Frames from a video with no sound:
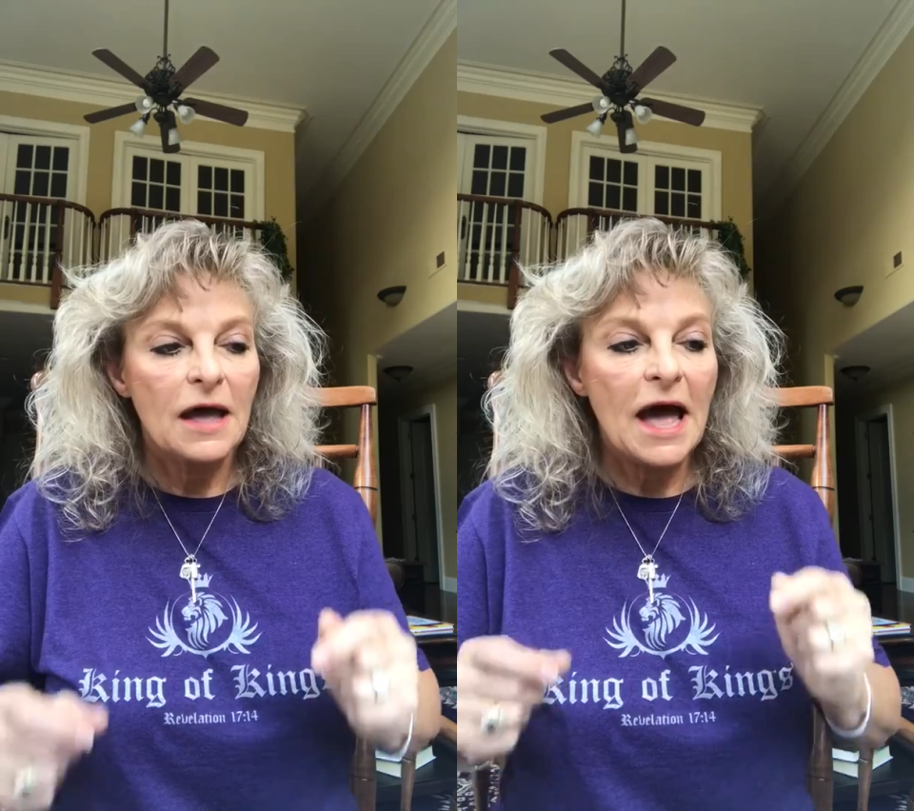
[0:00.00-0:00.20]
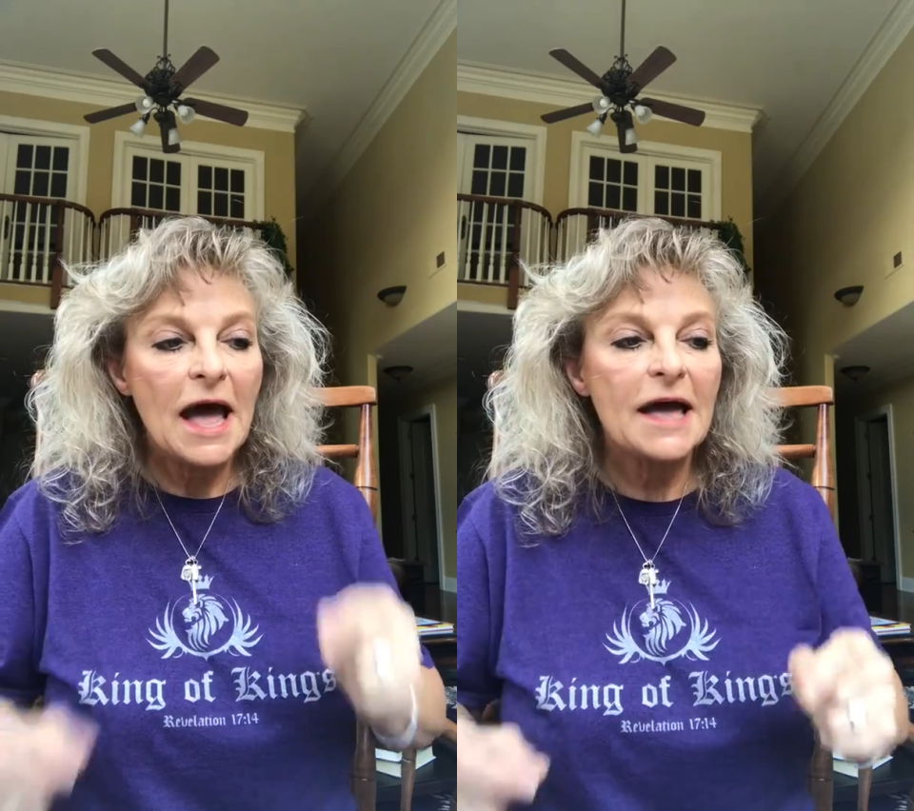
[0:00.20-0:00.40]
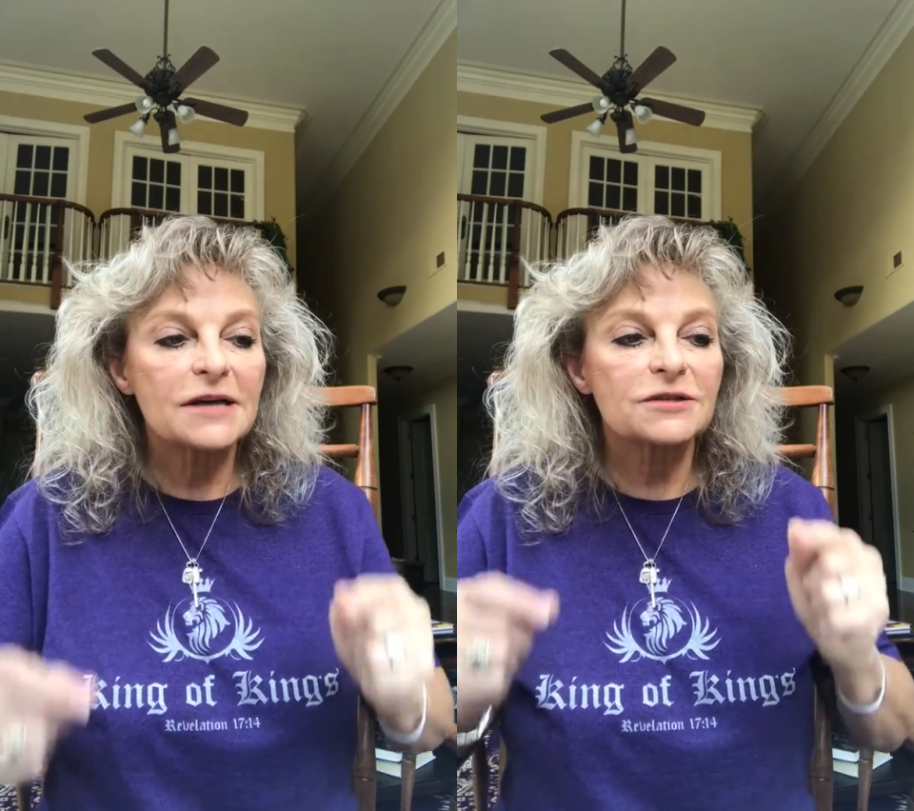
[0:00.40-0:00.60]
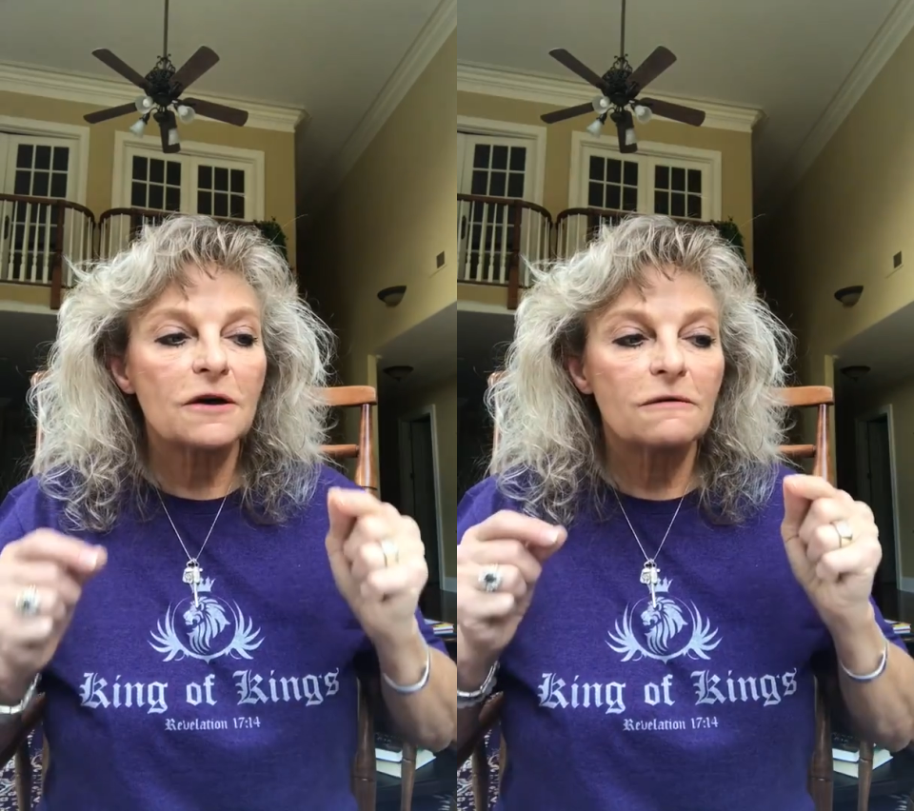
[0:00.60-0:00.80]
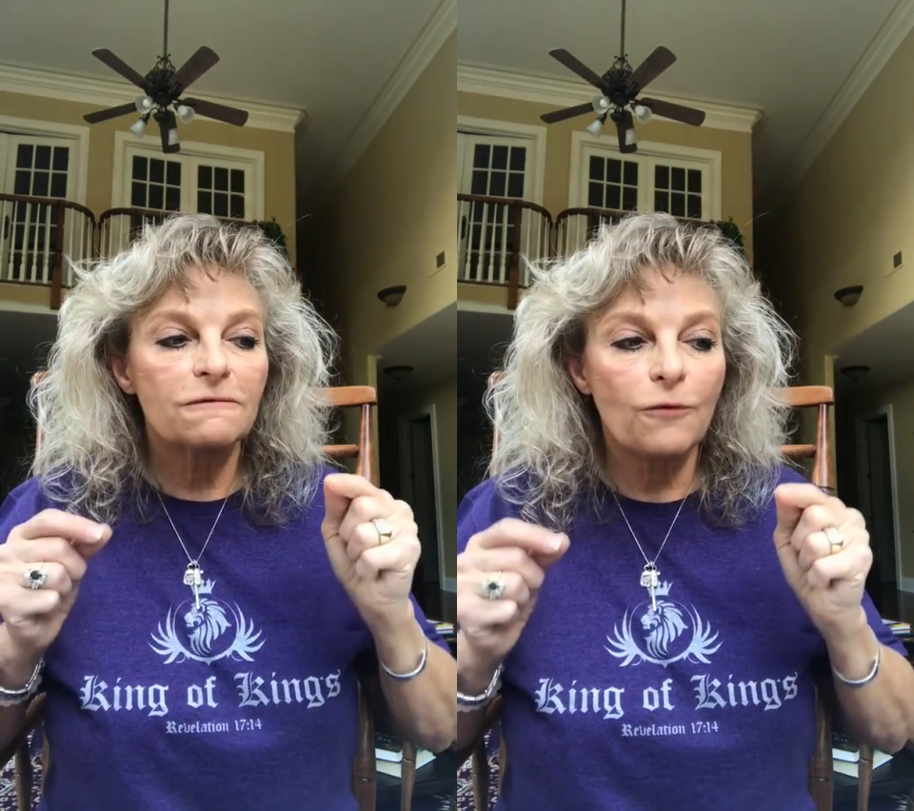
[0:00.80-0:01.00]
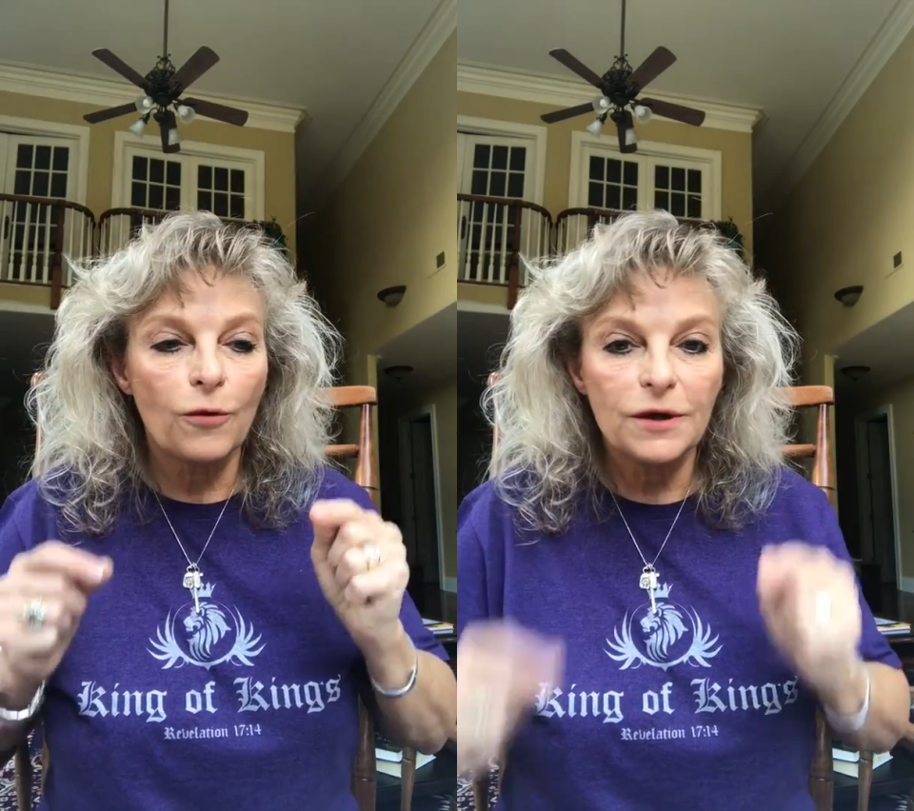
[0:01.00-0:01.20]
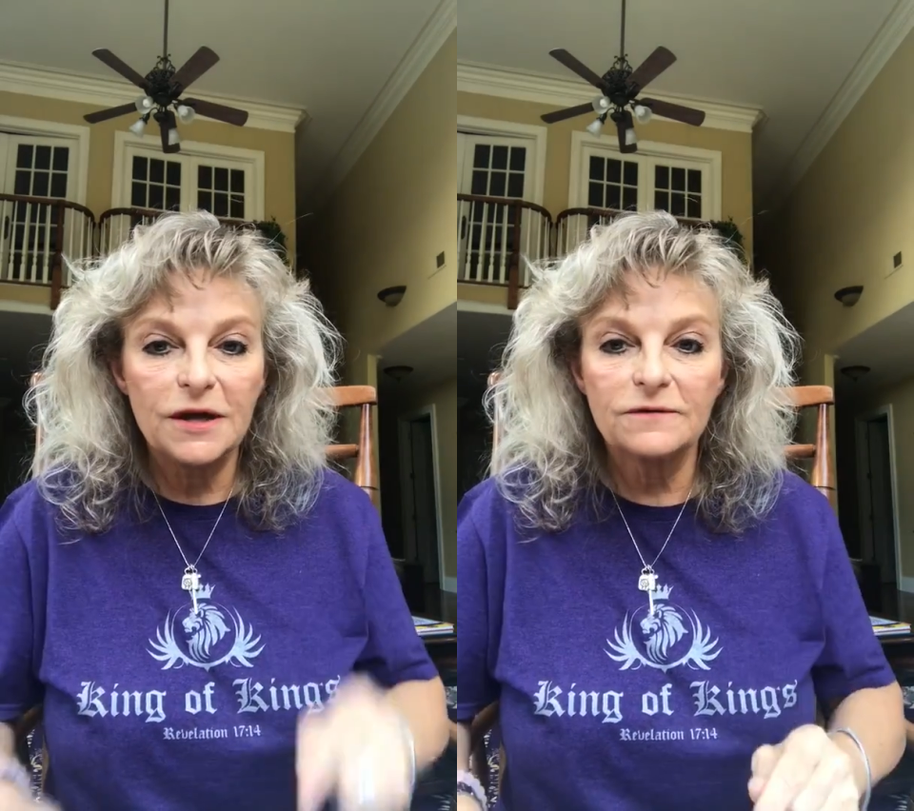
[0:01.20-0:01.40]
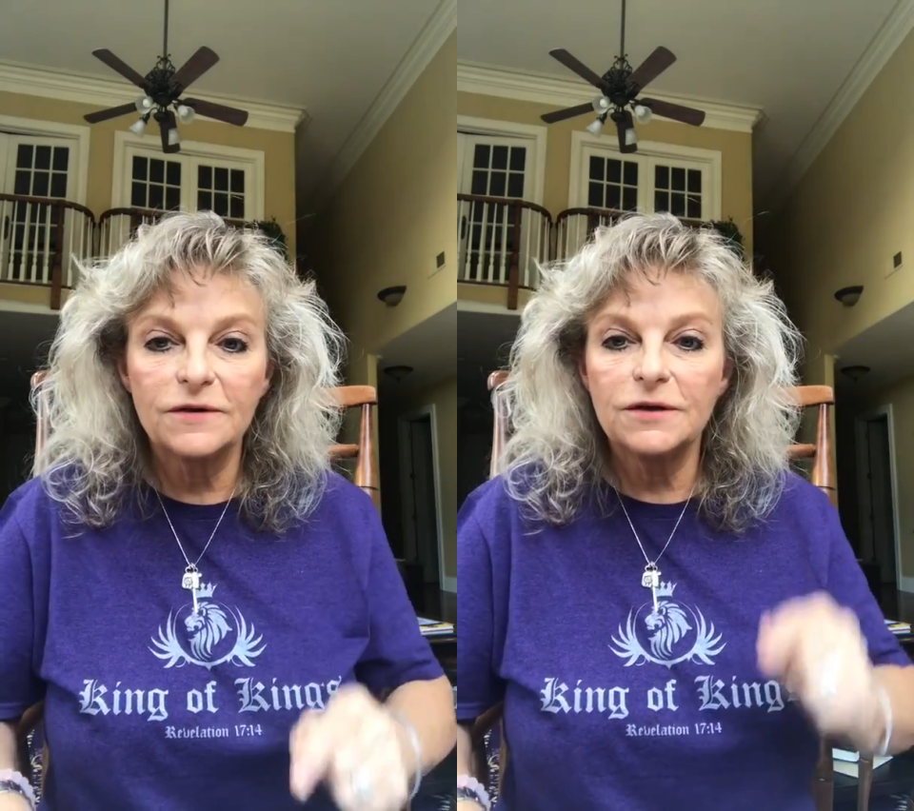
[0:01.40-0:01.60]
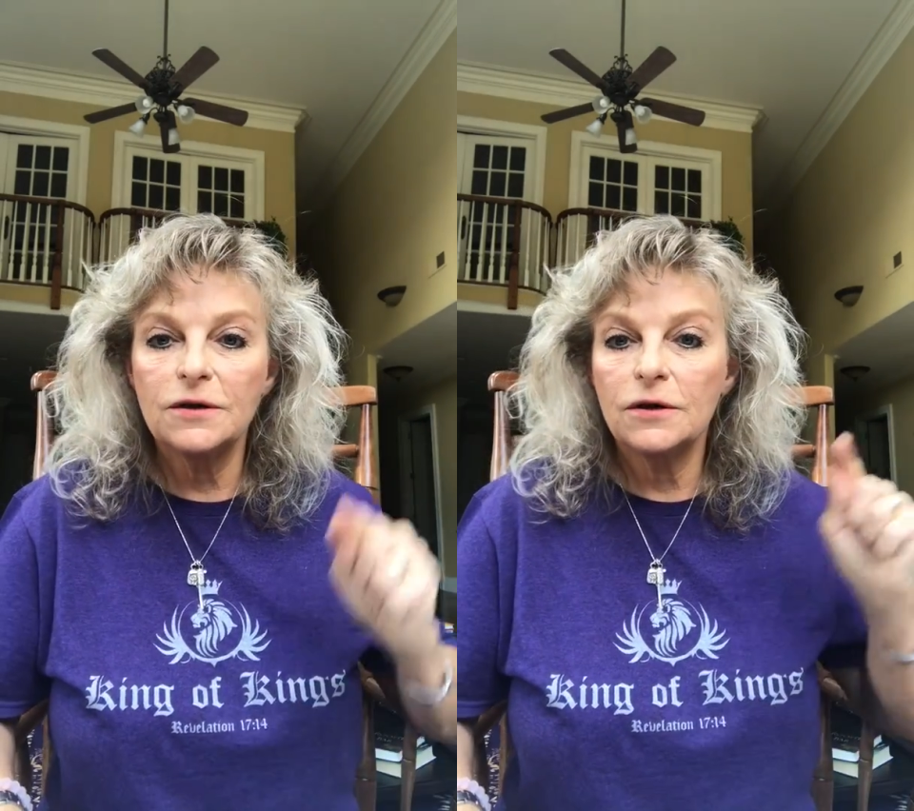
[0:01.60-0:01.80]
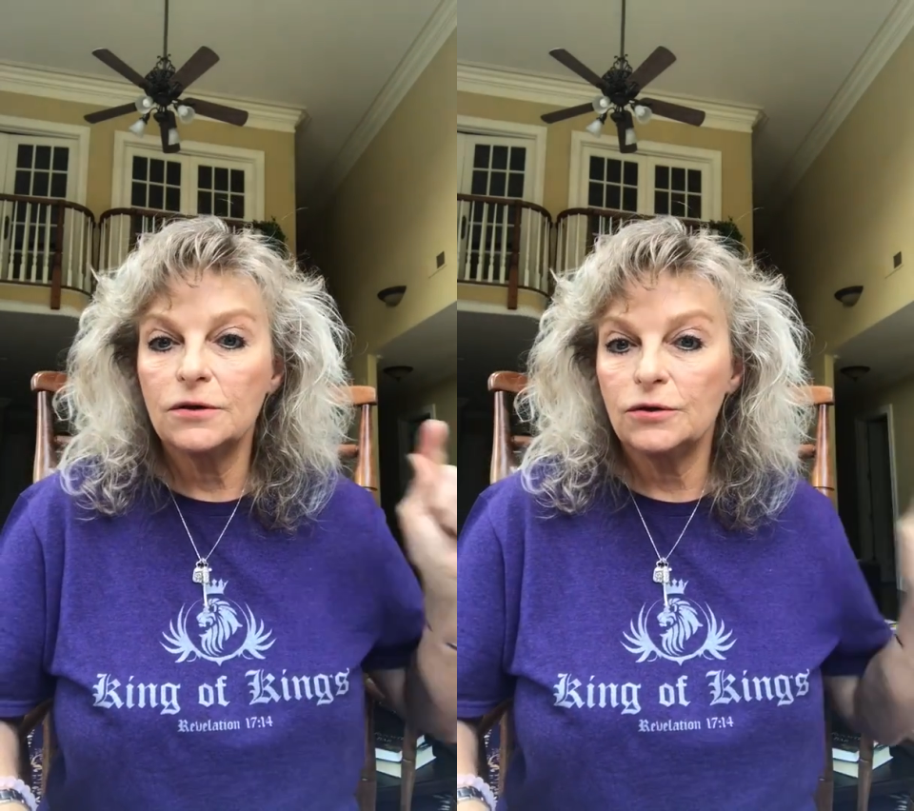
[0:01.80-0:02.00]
has forgiven